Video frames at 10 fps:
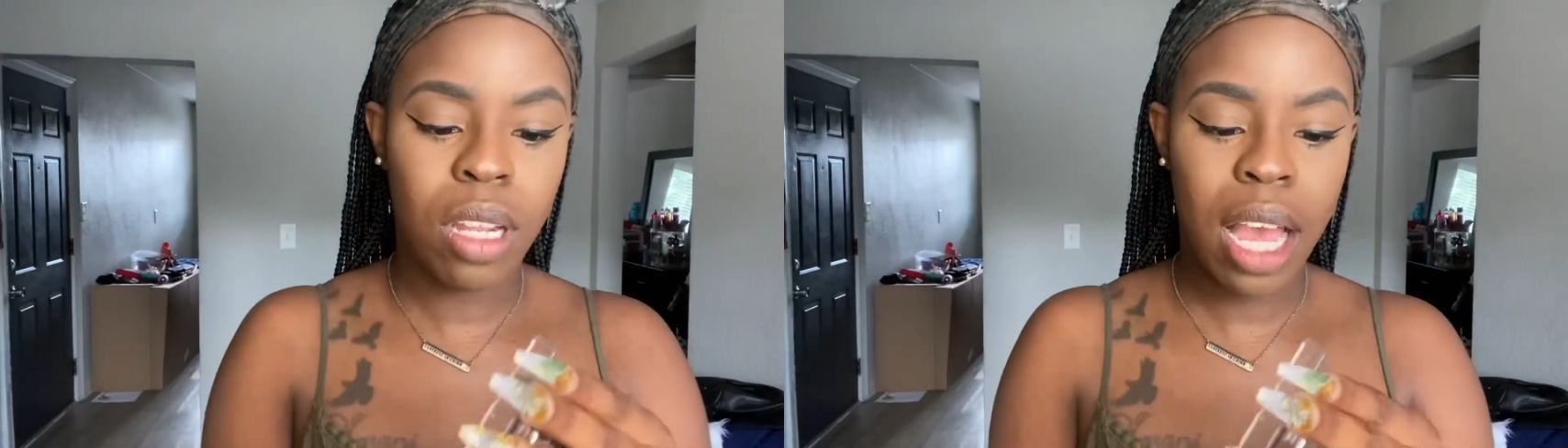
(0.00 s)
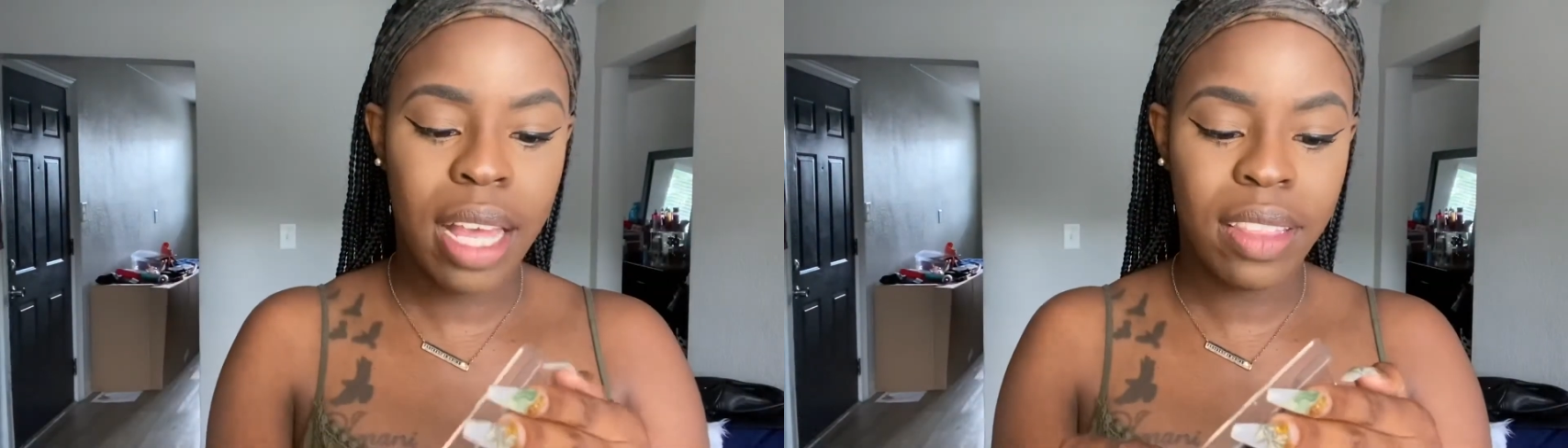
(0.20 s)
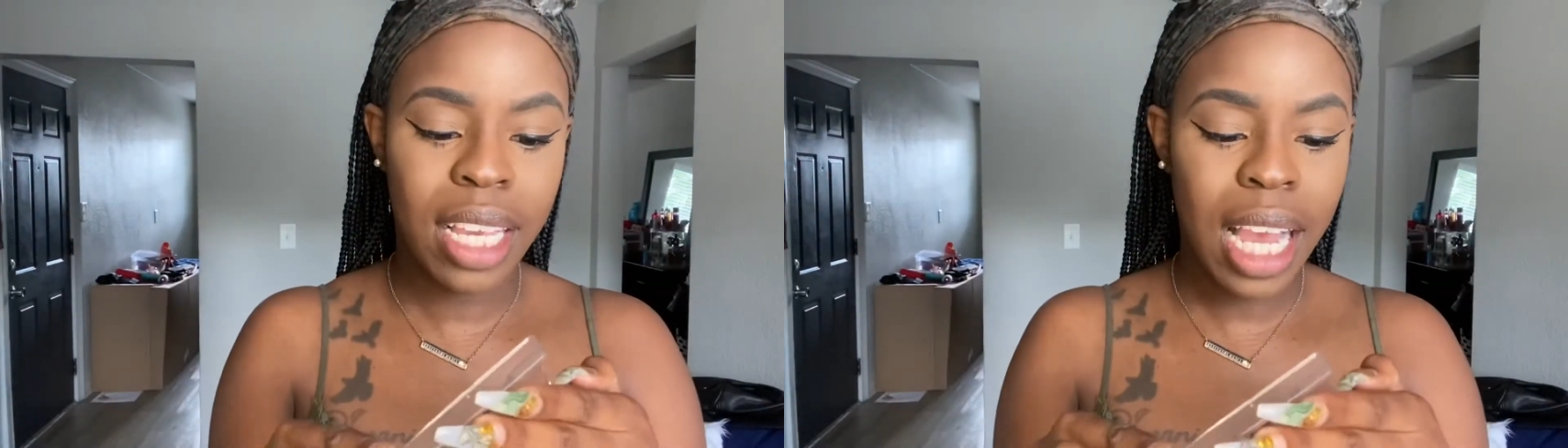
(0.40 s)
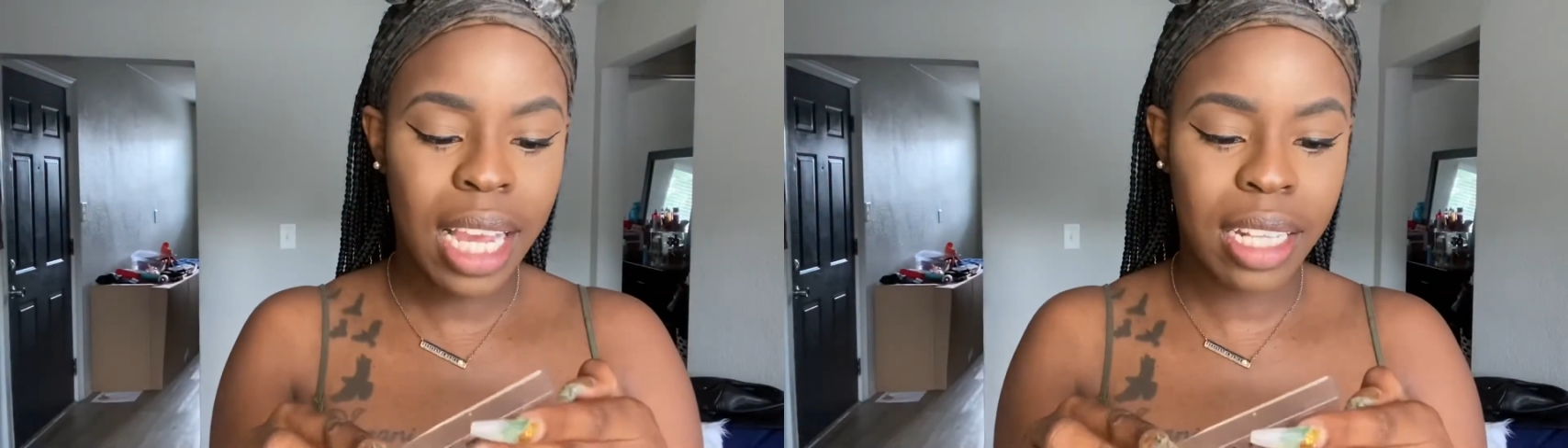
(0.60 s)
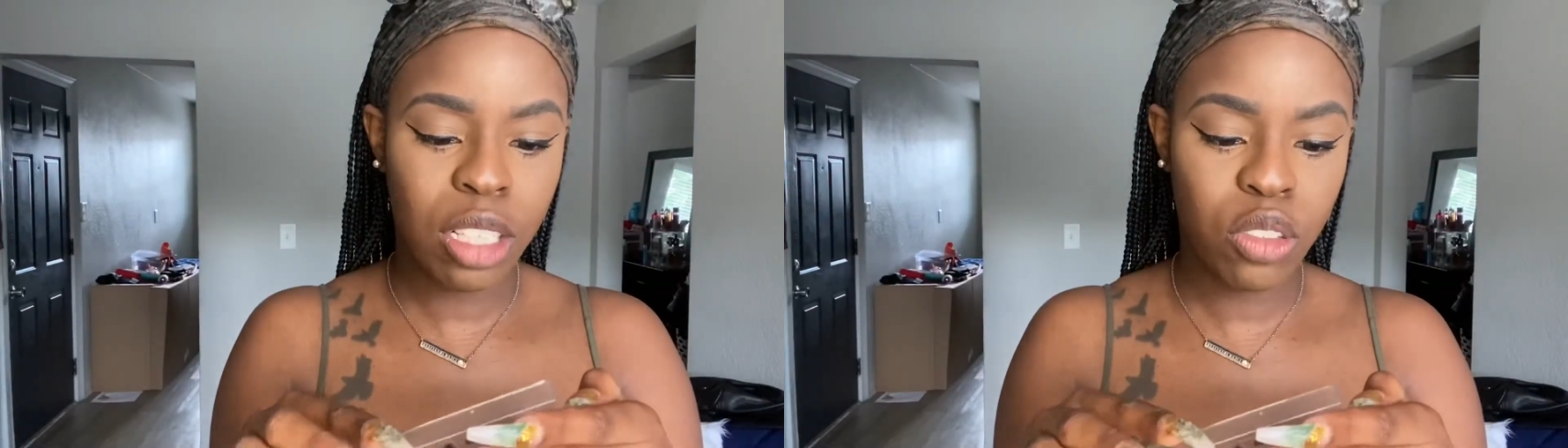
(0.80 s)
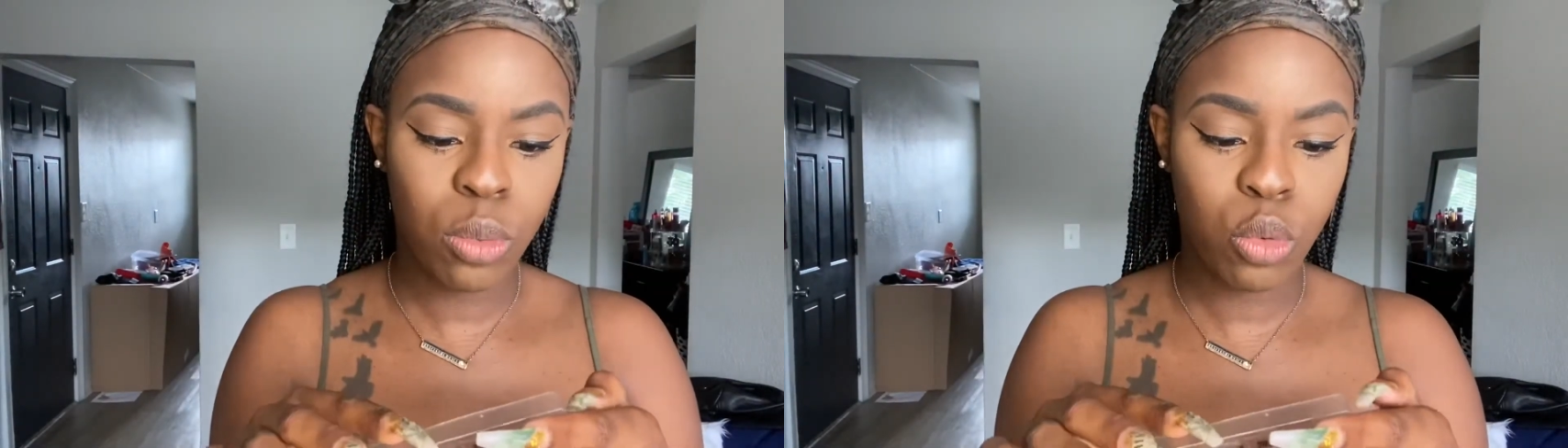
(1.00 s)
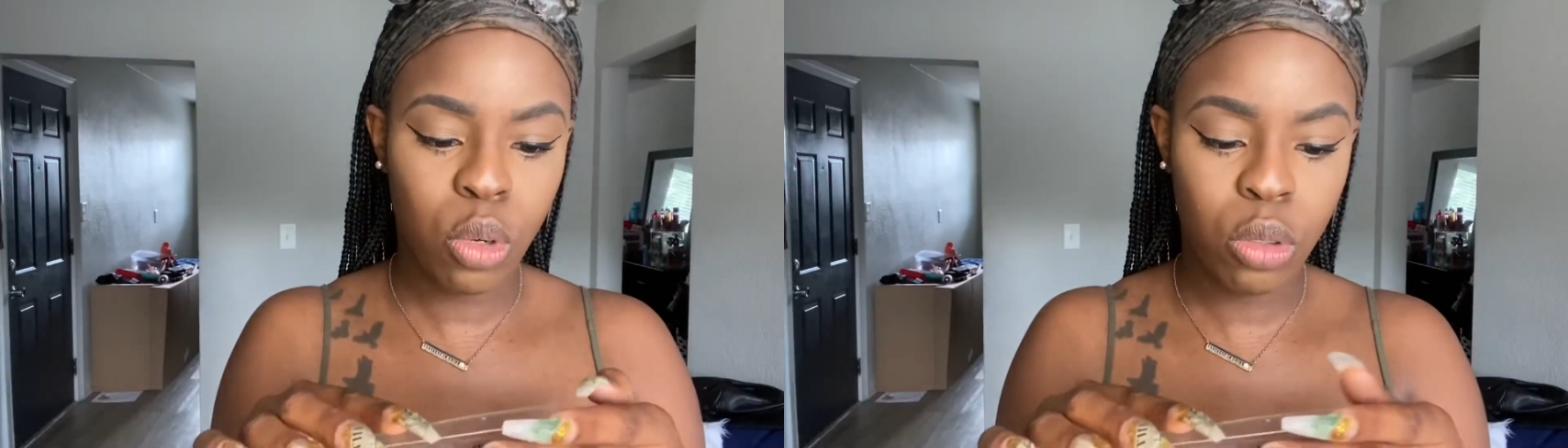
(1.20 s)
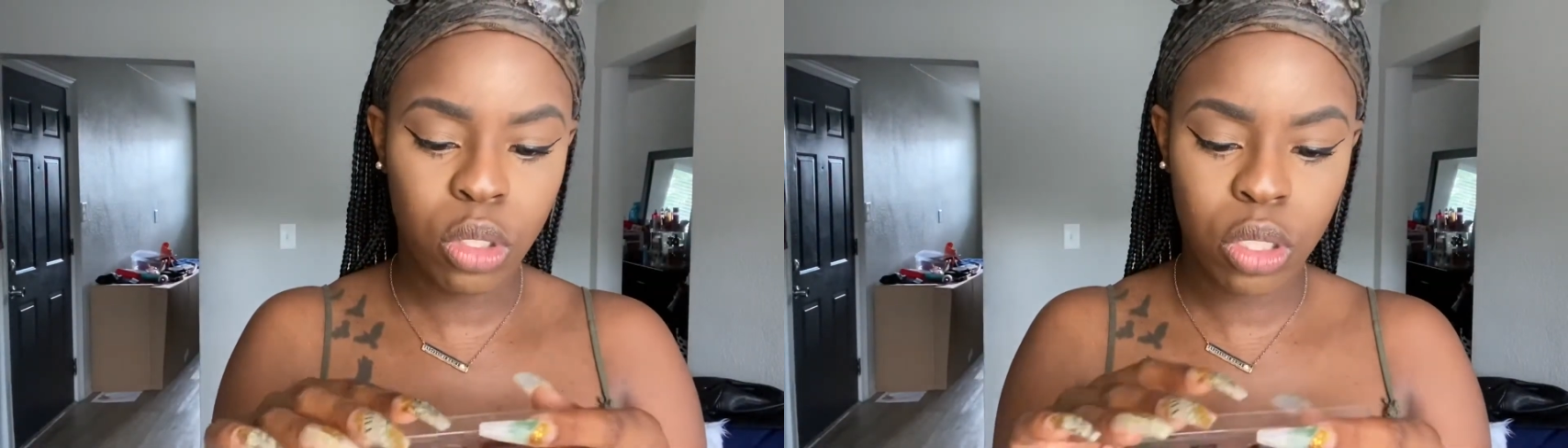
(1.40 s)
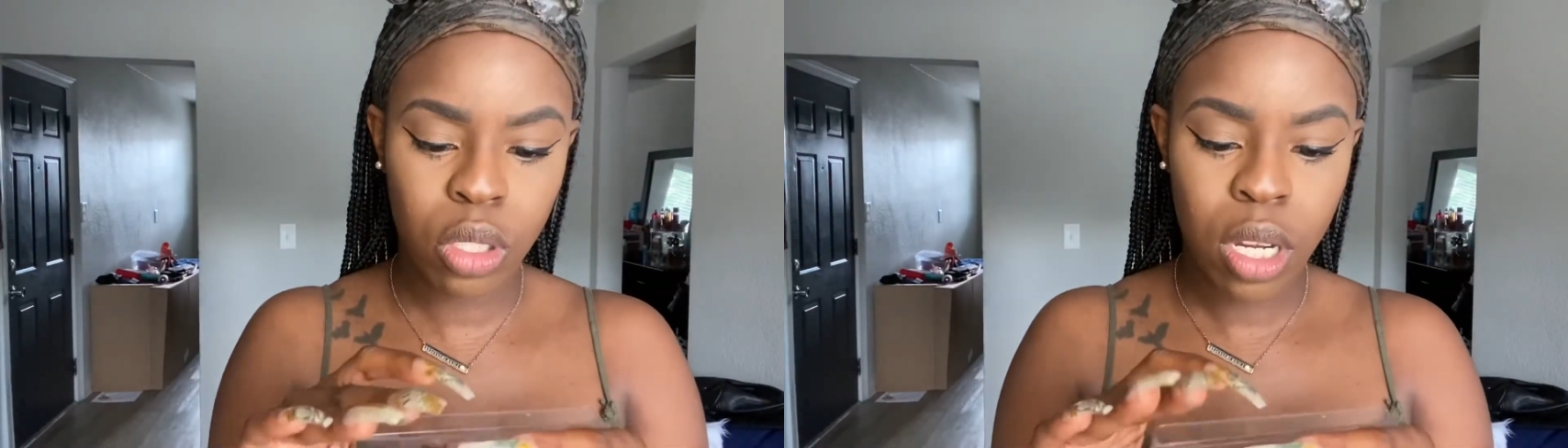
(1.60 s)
I think I got these from Kroger.